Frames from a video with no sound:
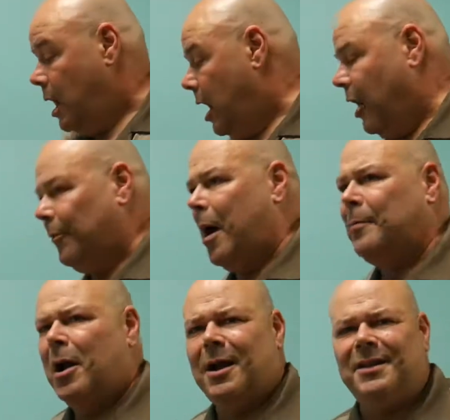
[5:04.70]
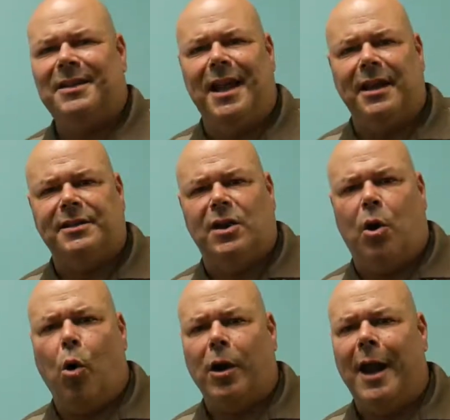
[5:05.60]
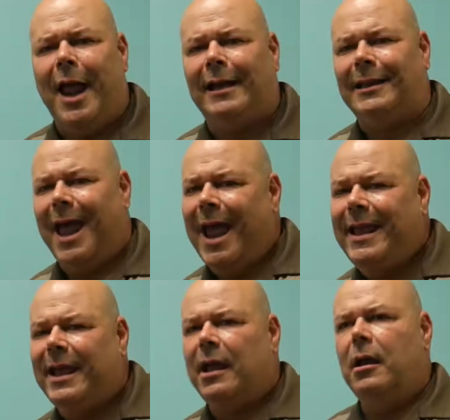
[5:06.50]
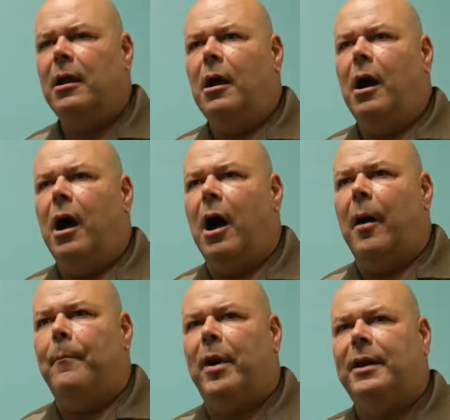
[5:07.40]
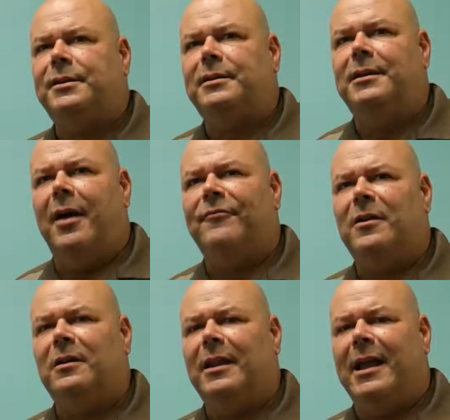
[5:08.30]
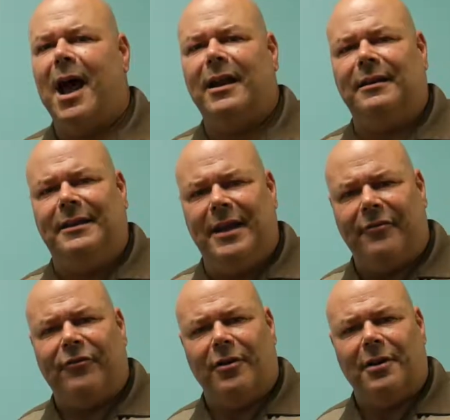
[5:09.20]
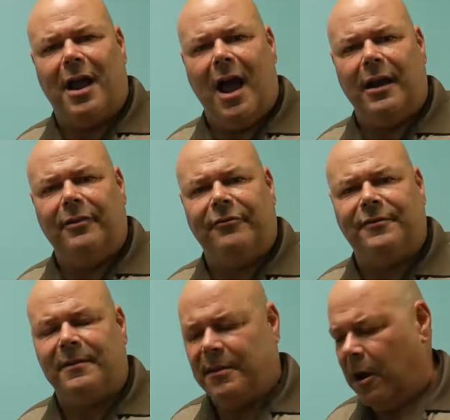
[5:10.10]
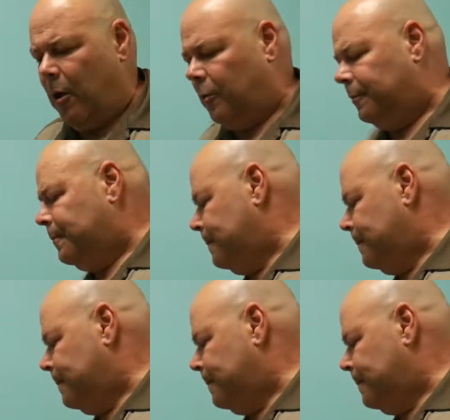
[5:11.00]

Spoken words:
I'm not going to say it's cornet-like, but it's definitely got a different kind of tone.